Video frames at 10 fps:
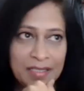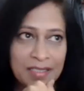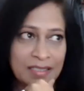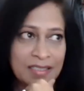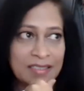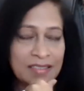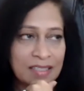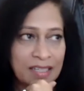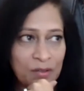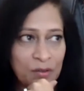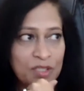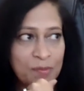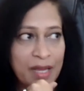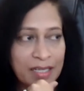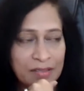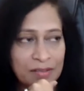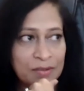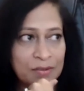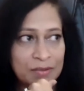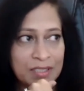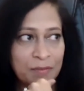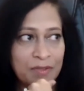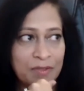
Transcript: this goes back to some